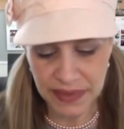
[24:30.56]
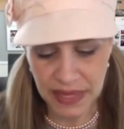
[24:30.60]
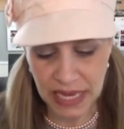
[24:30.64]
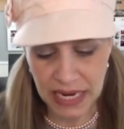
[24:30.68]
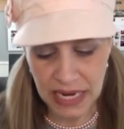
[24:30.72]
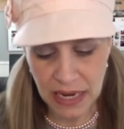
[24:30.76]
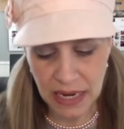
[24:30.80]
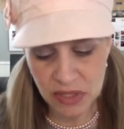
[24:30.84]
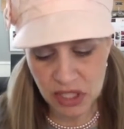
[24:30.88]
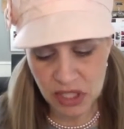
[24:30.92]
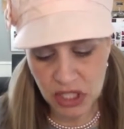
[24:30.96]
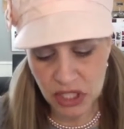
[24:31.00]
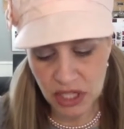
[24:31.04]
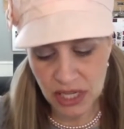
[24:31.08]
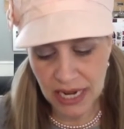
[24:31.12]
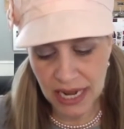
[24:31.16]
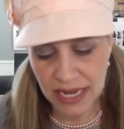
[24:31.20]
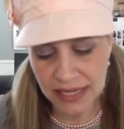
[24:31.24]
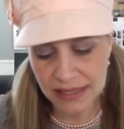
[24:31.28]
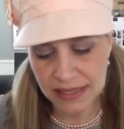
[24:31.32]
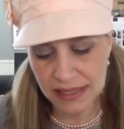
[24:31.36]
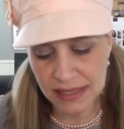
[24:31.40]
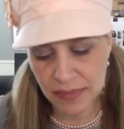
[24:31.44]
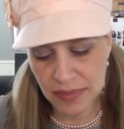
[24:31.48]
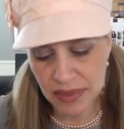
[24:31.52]
And I'm sure it has
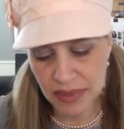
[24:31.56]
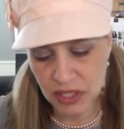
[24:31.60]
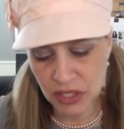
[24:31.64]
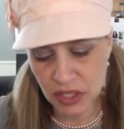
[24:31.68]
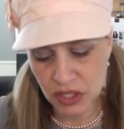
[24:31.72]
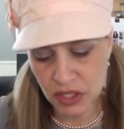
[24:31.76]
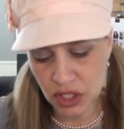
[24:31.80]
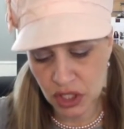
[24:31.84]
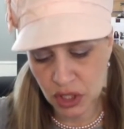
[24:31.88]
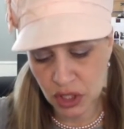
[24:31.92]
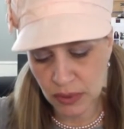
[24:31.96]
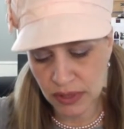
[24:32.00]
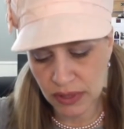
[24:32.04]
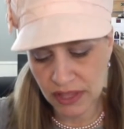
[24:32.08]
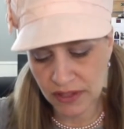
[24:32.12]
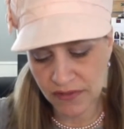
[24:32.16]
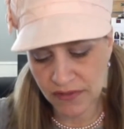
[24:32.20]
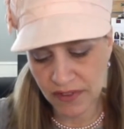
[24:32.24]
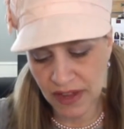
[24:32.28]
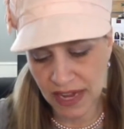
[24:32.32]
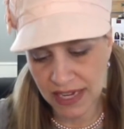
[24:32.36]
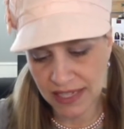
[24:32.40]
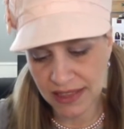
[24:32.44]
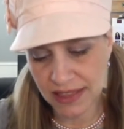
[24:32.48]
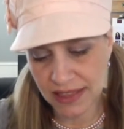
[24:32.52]
something to do with the
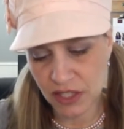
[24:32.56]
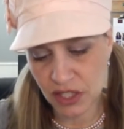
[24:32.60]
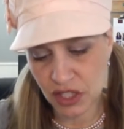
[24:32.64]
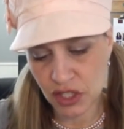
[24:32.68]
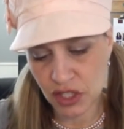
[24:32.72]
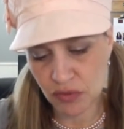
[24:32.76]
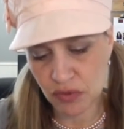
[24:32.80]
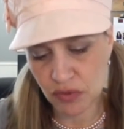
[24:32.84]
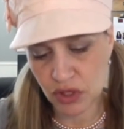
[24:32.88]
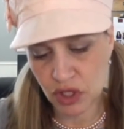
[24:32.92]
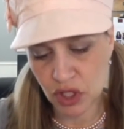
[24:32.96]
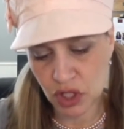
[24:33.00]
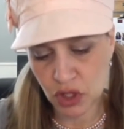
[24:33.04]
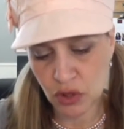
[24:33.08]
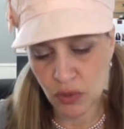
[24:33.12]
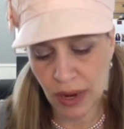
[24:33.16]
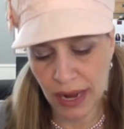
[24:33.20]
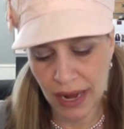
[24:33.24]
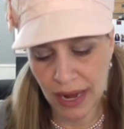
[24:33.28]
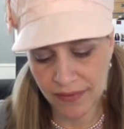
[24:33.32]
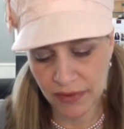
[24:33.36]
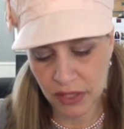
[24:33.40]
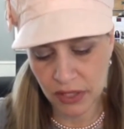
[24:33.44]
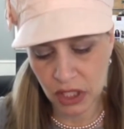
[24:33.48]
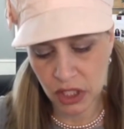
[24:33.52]
fact that you do
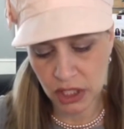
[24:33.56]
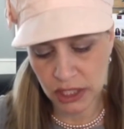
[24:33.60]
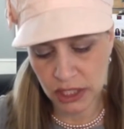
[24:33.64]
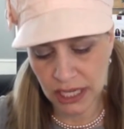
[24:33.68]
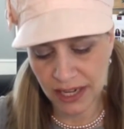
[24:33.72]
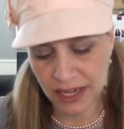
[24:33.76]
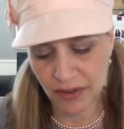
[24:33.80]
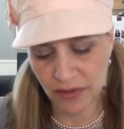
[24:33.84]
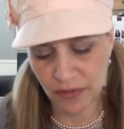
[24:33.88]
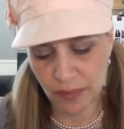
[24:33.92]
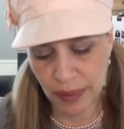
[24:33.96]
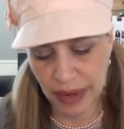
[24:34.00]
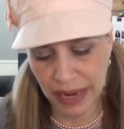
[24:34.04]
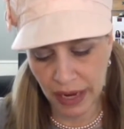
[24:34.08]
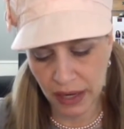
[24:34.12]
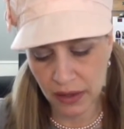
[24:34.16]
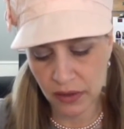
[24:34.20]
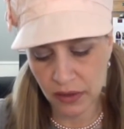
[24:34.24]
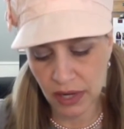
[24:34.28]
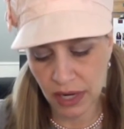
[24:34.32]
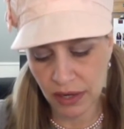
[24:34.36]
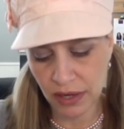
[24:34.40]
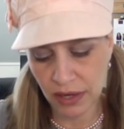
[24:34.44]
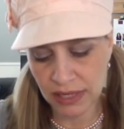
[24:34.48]
have a creative background.